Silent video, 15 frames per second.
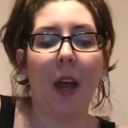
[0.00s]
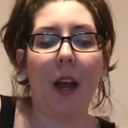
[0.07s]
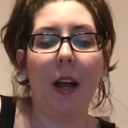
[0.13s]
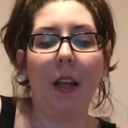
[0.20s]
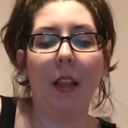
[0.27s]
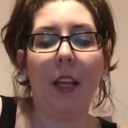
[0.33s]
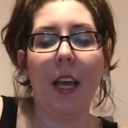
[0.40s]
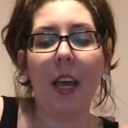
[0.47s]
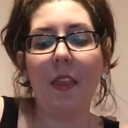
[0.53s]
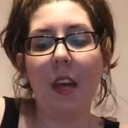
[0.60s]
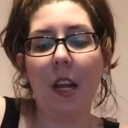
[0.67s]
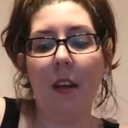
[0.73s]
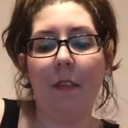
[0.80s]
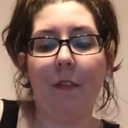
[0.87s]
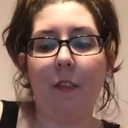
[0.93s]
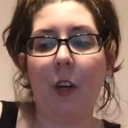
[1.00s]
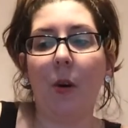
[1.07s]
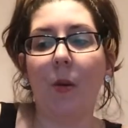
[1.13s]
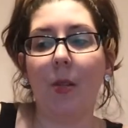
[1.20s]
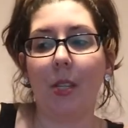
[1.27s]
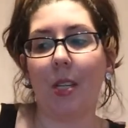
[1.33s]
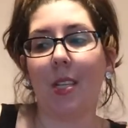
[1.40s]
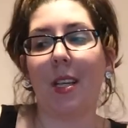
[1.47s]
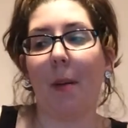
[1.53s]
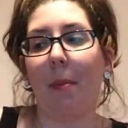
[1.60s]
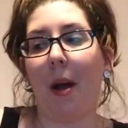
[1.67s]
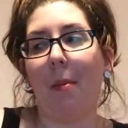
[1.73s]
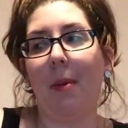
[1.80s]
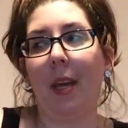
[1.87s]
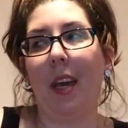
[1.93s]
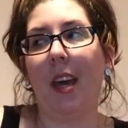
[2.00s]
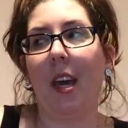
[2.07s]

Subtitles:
And I like that it floats because I probably